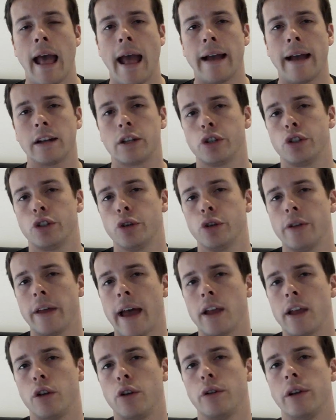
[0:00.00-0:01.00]
And to do
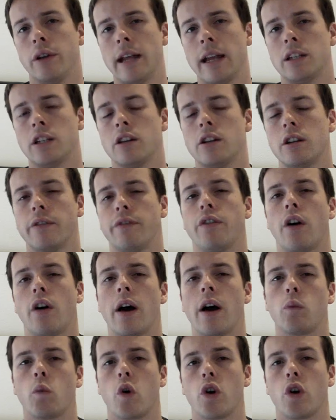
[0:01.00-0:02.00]
that, you need to
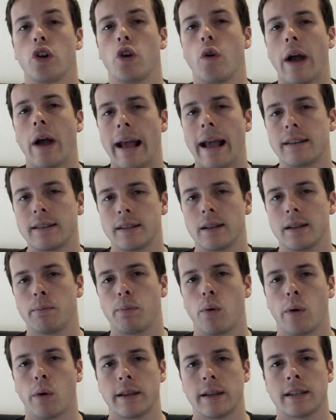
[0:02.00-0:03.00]
define what your exit
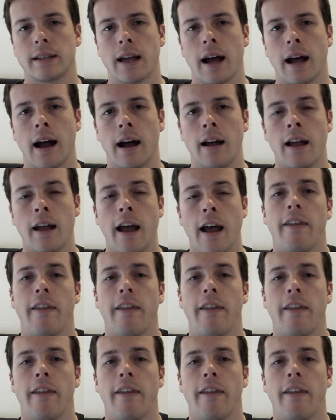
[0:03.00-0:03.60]
points are.